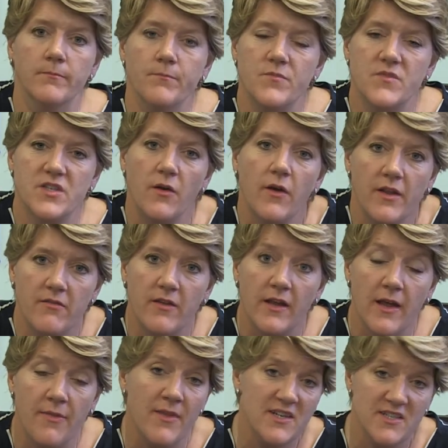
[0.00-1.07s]
so I
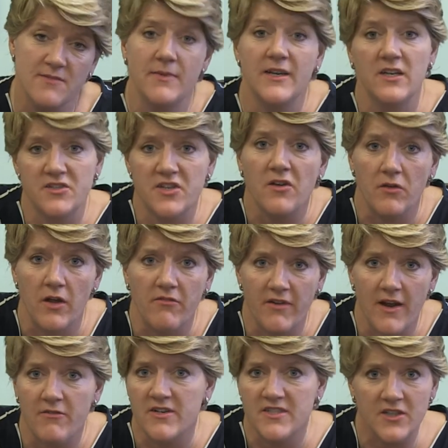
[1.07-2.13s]
think, and that doesn't mean I don't like
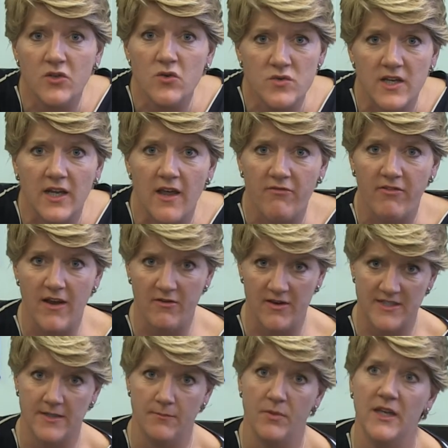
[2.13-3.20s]
flat racing. Of course I like flat
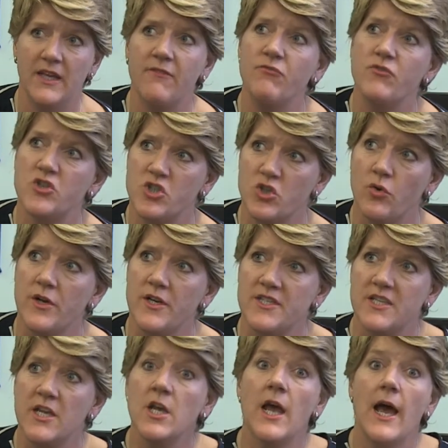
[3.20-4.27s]
racing, but given the
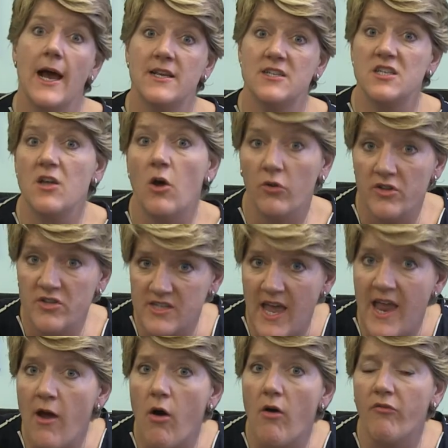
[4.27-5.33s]
choice on a
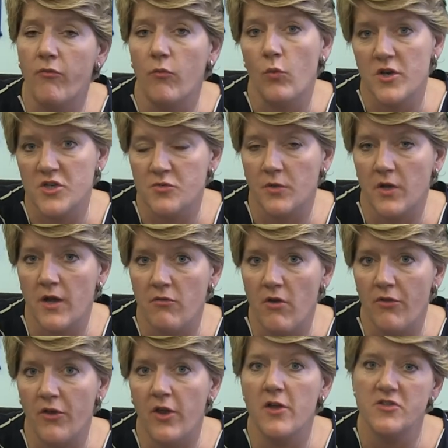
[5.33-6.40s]
day off, which would I
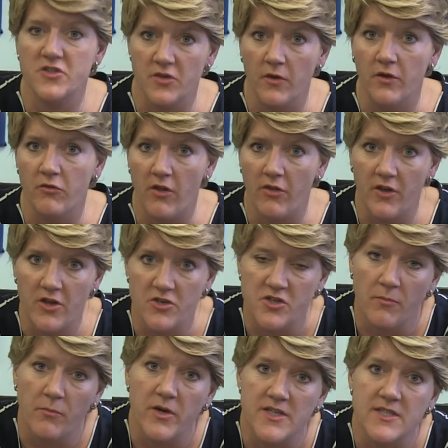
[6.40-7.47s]
rather go to? I'd rather go
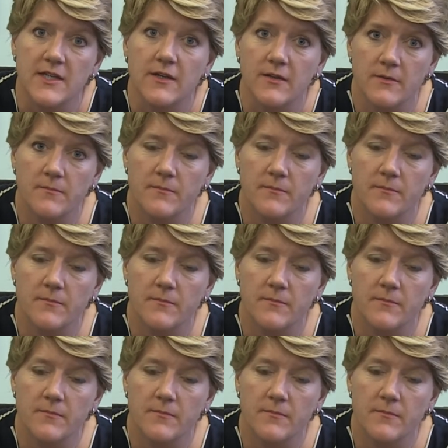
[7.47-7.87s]
jump racing.